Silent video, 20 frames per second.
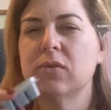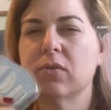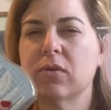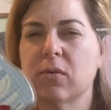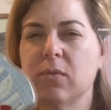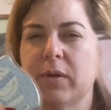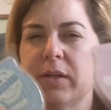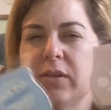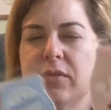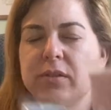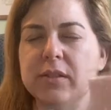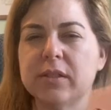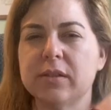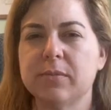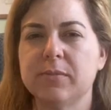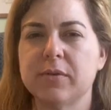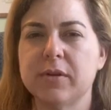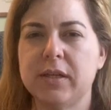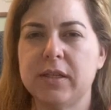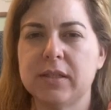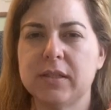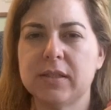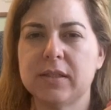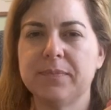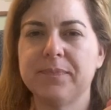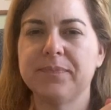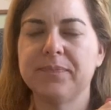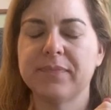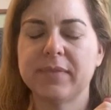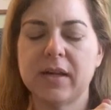or Windowsill Breeze?
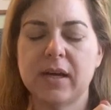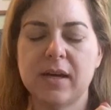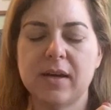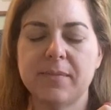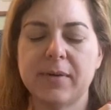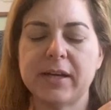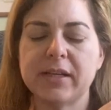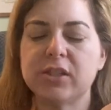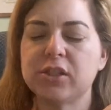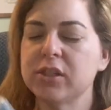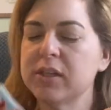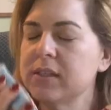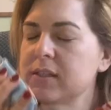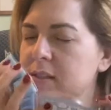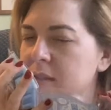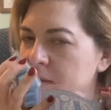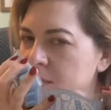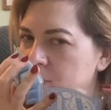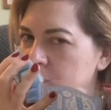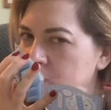I just